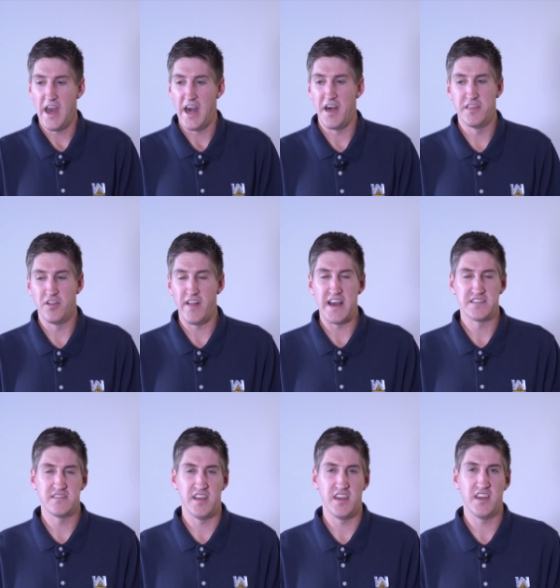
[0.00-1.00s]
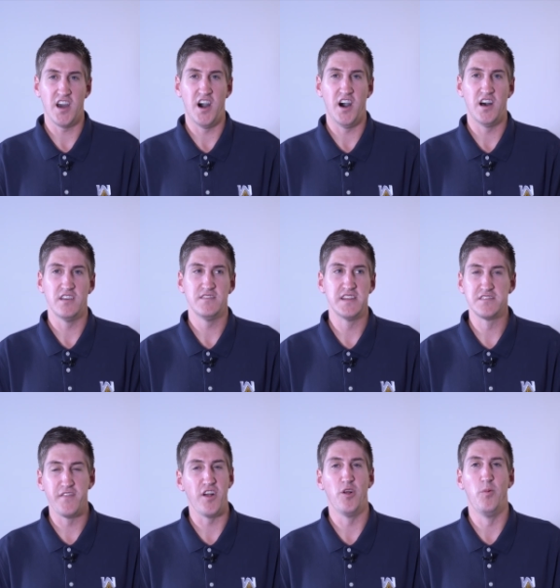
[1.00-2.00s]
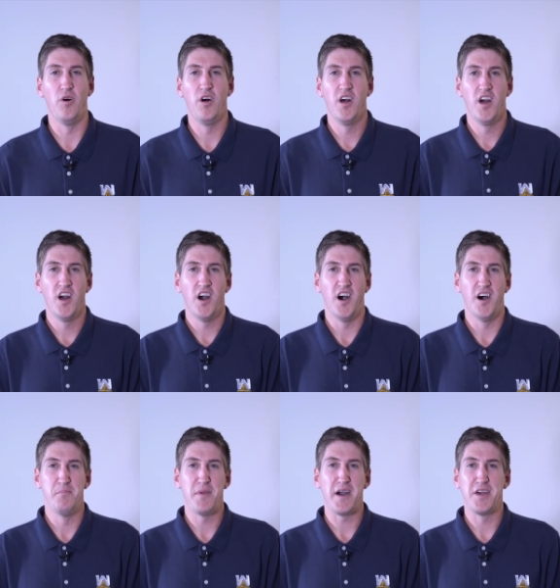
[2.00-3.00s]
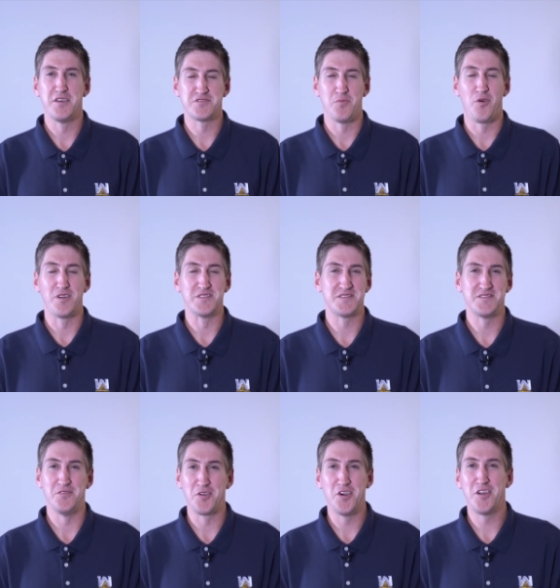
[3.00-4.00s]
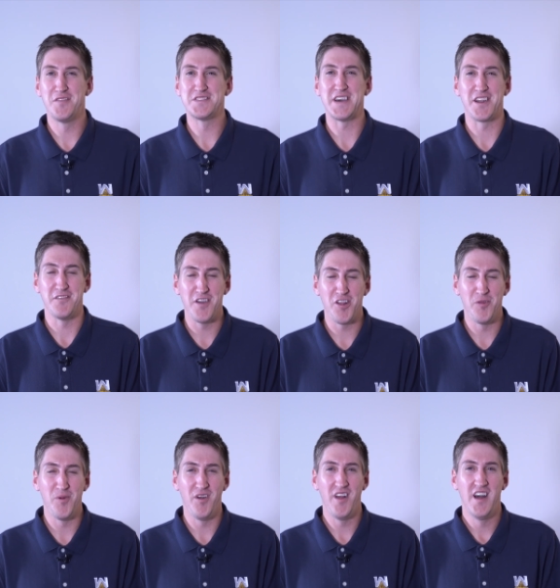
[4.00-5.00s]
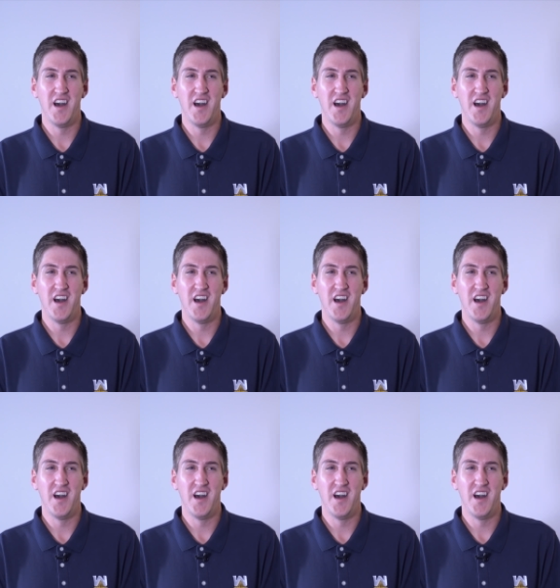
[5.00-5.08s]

And the last thing, uh, it's available. Uh, Polyiso is no good if it's not available.